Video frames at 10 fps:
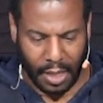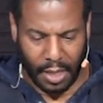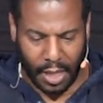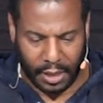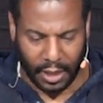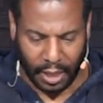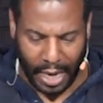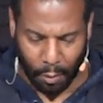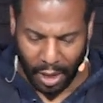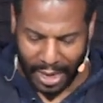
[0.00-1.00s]
Let's look
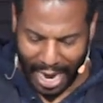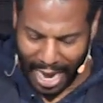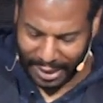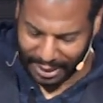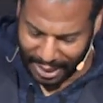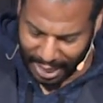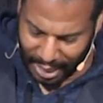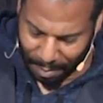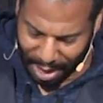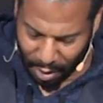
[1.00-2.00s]
at what God said
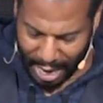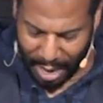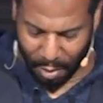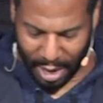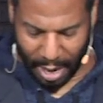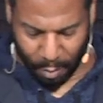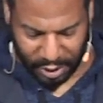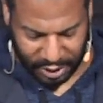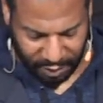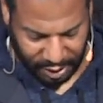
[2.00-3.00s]
about Abraham
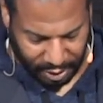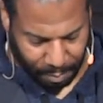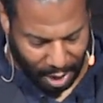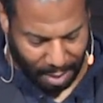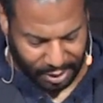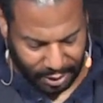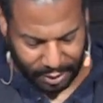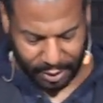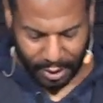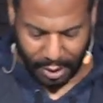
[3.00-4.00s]
receiving the
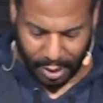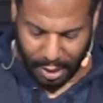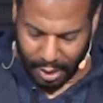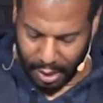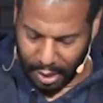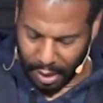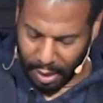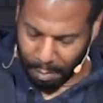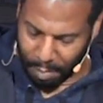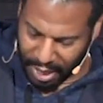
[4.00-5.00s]
promises,
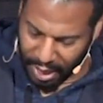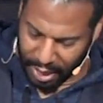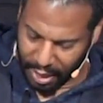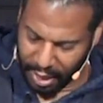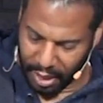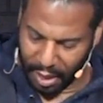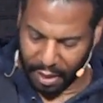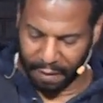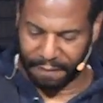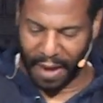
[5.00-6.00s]
being
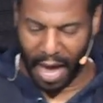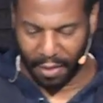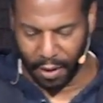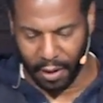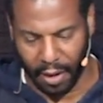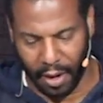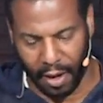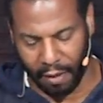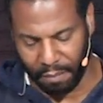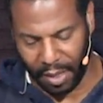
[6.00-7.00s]
the father
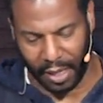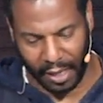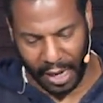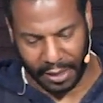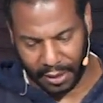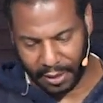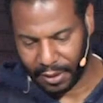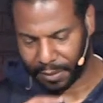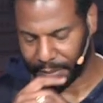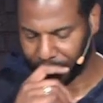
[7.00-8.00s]
of many nations.